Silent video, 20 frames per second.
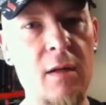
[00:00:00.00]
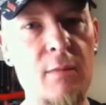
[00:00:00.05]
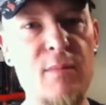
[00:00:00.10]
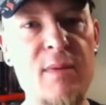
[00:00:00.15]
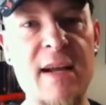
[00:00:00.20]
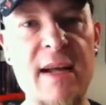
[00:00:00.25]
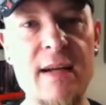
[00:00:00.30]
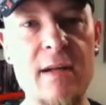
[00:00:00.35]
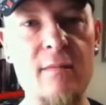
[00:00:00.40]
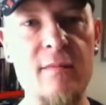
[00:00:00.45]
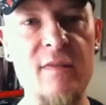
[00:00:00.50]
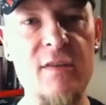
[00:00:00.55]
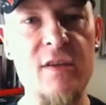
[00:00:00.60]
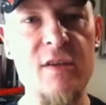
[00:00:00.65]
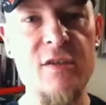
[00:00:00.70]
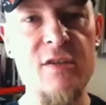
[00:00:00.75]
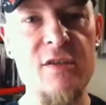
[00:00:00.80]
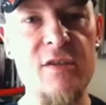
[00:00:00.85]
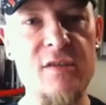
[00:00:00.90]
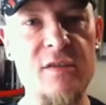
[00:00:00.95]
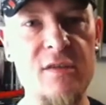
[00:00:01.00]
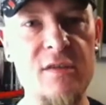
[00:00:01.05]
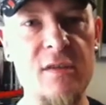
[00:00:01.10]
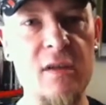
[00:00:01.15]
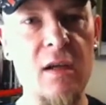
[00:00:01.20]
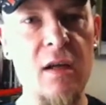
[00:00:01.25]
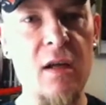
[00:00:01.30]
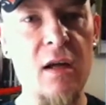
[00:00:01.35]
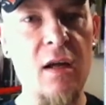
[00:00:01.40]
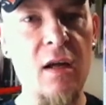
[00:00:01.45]
platinum versions,
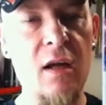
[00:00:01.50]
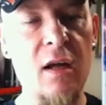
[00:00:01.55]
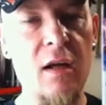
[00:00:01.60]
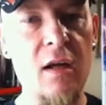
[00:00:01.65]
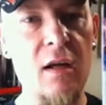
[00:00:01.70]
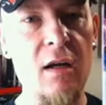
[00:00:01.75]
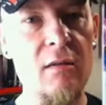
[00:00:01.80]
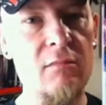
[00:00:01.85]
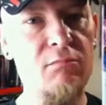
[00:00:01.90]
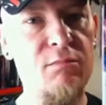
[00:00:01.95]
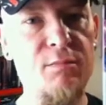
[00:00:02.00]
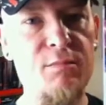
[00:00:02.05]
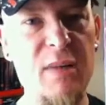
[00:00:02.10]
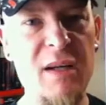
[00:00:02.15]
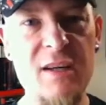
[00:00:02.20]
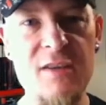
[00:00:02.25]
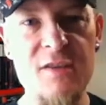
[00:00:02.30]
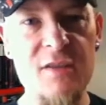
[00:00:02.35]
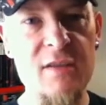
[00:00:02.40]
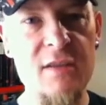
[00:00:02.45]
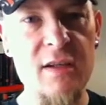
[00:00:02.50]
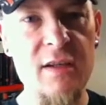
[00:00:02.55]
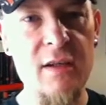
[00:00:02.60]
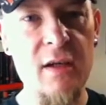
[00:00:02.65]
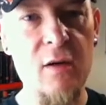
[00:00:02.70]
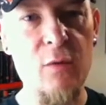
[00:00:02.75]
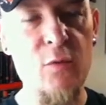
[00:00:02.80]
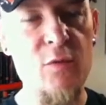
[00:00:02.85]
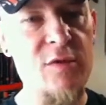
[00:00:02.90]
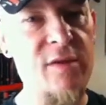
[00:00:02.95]
and personally
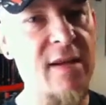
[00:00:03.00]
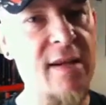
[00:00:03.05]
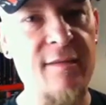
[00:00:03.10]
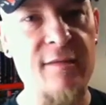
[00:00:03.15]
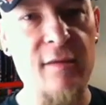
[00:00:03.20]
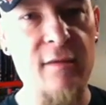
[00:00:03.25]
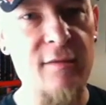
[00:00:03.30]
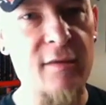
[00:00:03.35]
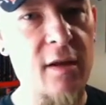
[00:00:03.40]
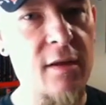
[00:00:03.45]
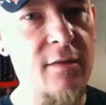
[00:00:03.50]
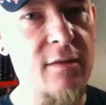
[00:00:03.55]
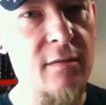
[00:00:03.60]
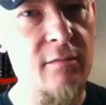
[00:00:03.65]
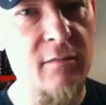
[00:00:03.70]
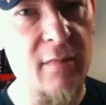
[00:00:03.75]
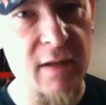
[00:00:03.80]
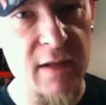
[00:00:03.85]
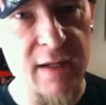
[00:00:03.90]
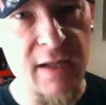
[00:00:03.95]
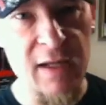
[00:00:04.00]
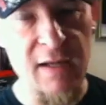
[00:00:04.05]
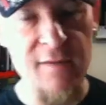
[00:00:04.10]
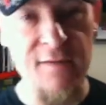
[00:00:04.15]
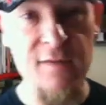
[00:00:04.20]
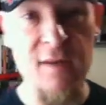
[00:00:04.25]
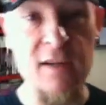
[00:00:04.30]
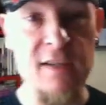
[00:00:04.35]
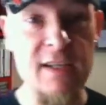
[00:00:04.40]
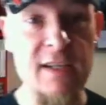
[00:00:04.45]
I would never have got them
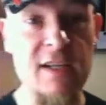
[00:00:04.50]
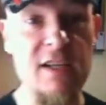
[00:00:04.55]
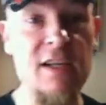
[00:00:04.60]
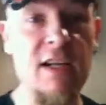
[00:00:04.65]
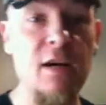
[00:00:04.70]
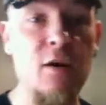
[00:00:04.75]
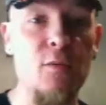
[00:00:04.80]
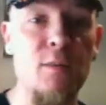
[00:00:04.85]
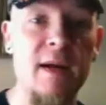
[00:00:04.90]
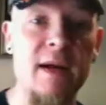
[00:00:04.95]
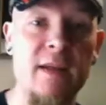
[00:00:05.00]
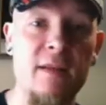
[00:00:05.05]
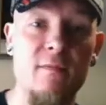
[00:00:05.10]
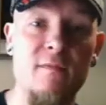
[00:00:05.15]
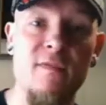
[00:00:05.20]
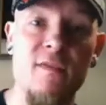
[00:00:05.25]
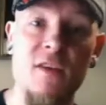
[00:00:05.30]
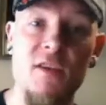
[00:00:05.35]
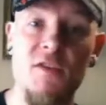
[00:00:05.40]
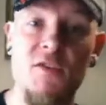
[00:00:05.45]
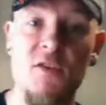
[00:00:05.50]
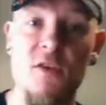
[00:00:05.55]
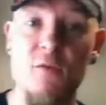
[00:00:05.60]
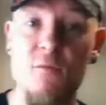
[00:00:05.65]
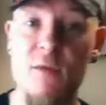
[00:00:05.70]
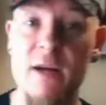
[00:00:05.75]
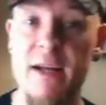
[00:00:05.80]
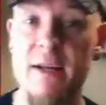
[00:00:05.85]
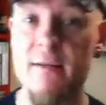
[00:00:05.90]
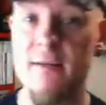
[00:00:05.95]
if I didn't know about them first
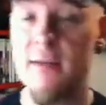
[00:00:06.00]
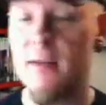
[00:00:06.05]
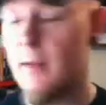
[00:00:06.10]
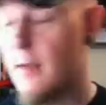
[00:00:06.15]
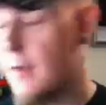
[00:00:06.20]
time round.